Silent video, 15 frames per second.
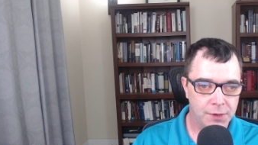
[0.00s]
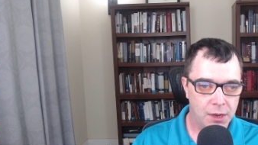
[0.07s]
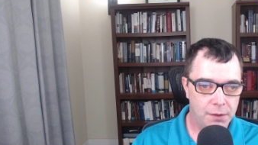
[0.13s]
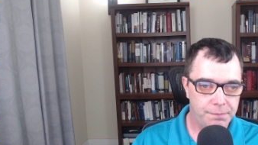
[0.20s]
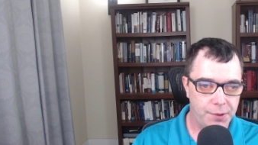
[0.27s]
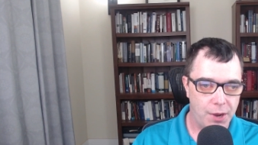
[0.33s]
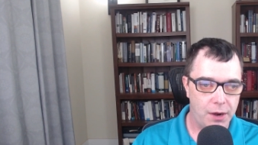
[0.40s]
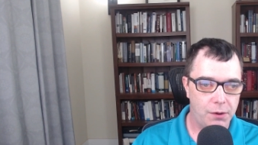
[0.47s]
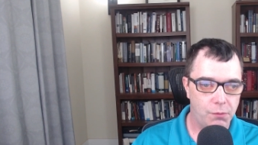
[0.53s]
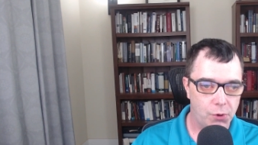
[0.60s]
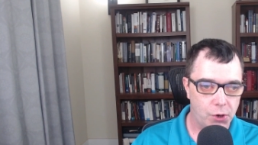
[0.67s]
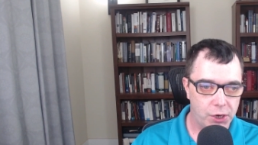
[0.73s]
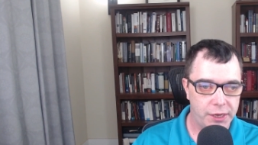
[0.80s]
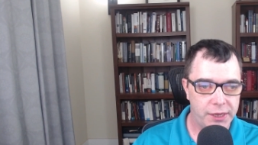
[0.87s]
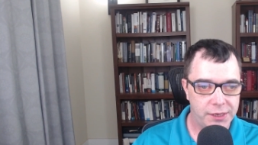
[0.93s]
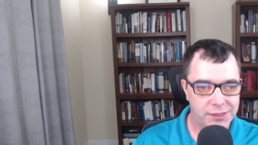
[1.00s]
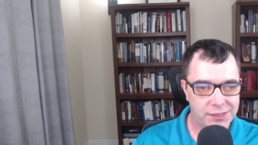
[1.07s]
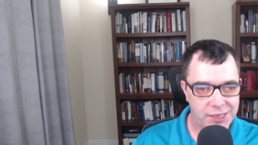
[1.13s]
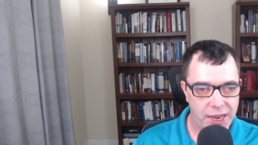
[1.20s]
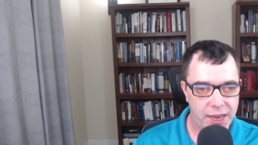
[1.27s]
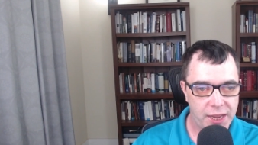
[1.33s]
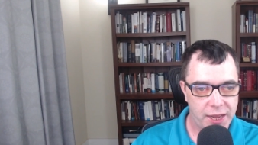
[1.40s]
but we're going to
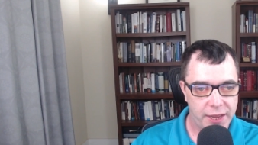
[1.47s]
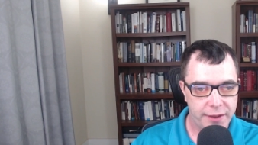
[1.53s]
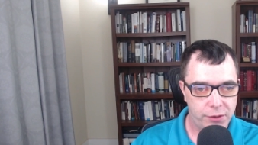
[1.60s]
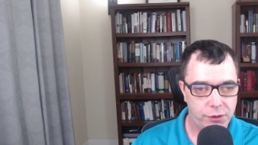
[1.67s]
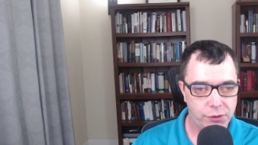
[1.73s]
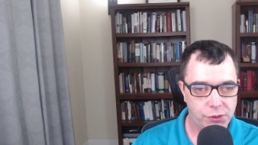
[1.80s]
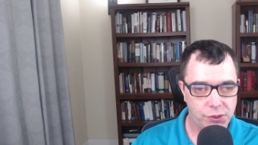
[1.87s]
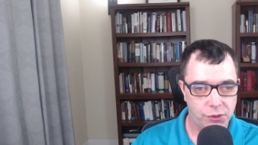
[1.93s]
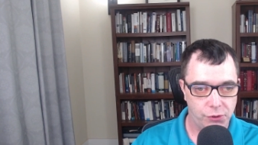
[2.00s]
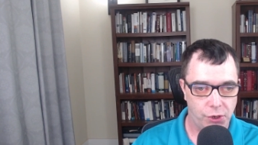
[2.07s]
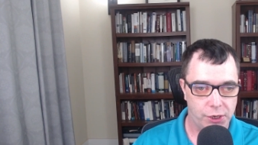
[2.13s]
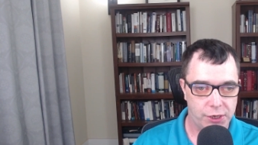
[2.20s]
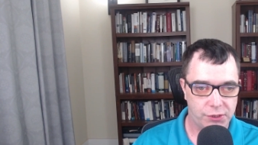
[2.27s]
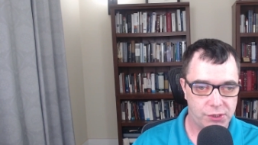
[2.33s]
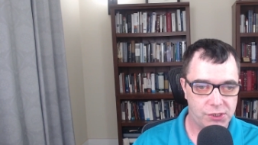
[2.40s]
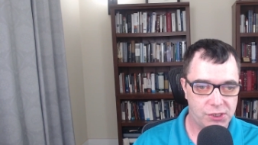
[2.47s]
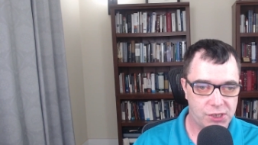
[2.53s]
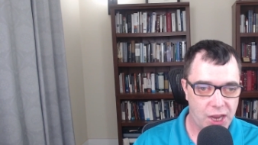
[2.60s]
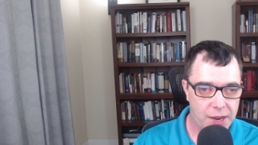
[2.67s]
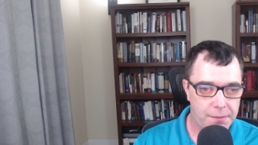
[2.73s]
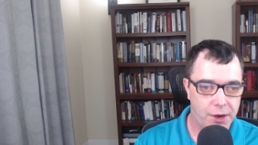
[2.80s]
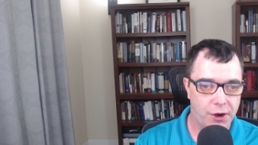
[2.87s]
take a closer look at the
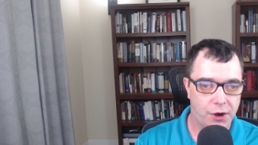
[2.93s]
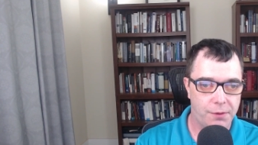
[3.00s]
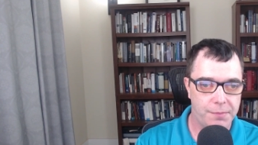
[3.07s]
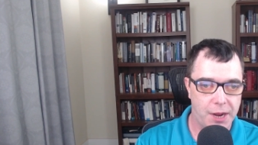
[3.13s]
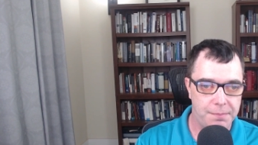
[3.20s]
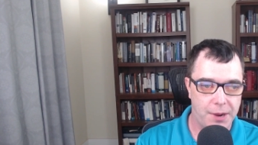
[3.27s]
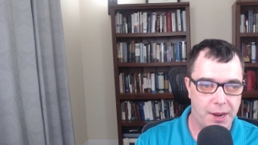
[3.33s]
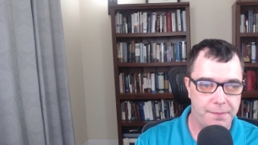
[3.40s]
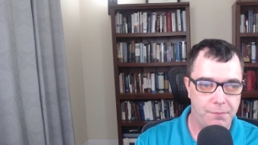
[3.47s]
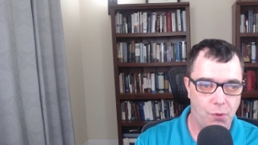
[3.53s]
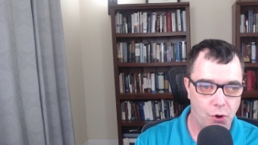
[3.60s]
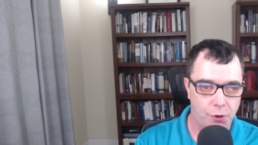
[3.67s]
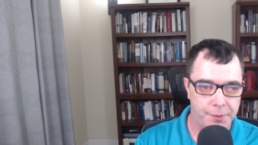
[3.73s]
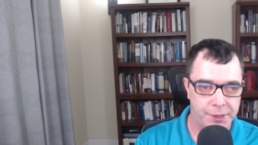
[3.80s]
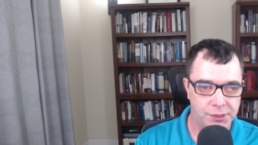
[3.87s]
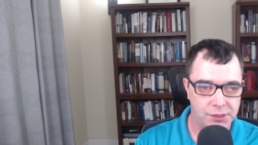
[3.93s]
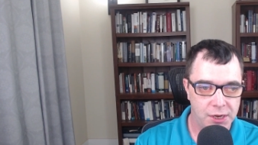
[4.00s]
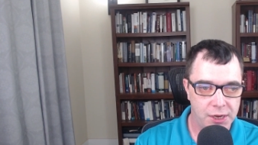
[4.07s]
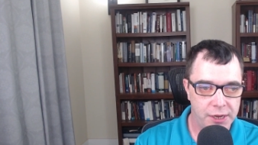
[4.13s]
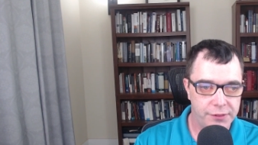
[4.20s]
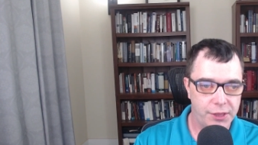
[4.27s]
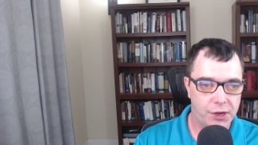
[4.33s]
same error made by Mormons,
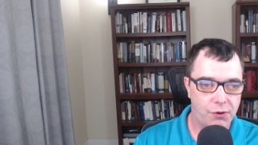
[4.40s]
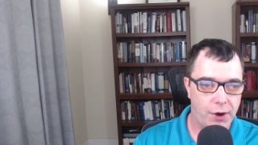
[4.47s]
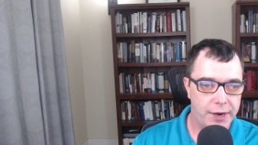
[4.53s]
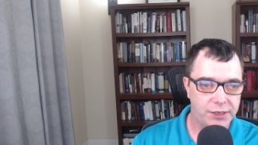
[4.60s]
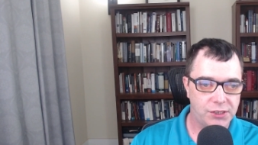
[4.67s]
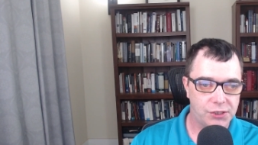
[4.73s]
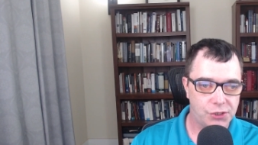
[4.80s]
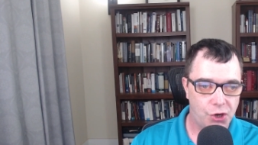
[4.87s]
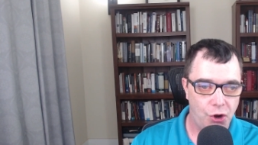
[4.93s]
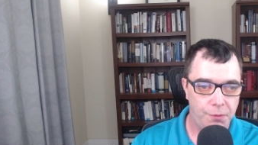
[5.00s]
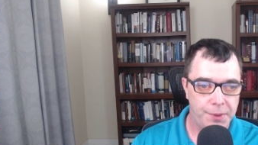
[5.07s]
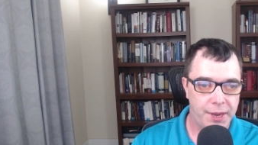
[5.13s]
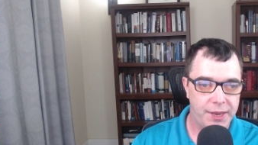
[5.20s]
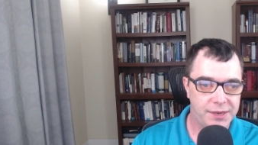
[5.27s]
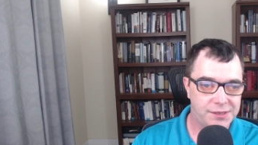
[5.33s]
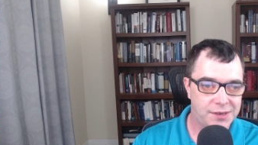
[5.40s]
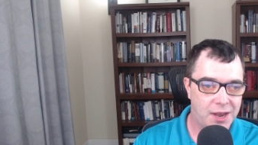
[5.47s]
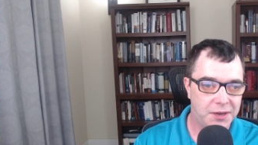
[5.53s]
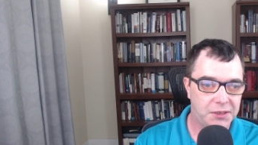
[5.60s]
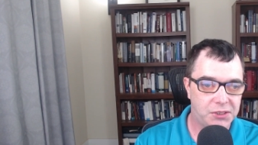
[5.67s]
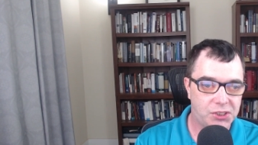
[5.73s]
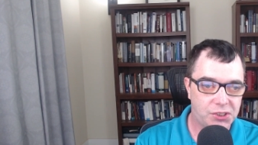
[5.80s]
that Christ's atonement is
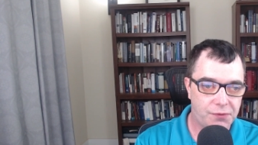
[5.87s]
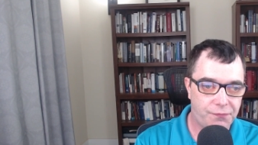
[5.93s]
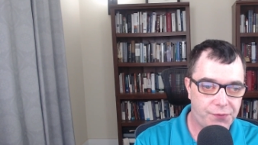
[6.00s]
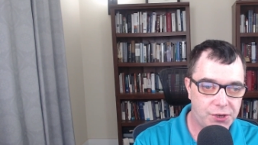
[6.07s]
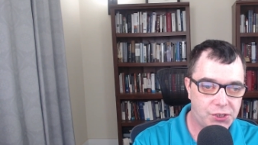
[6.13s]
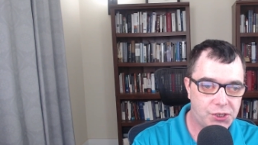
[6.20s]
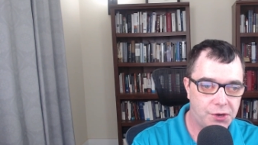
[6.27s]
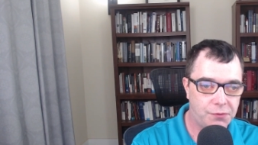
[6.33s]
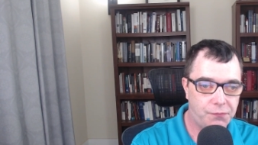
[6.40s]
not as sufficient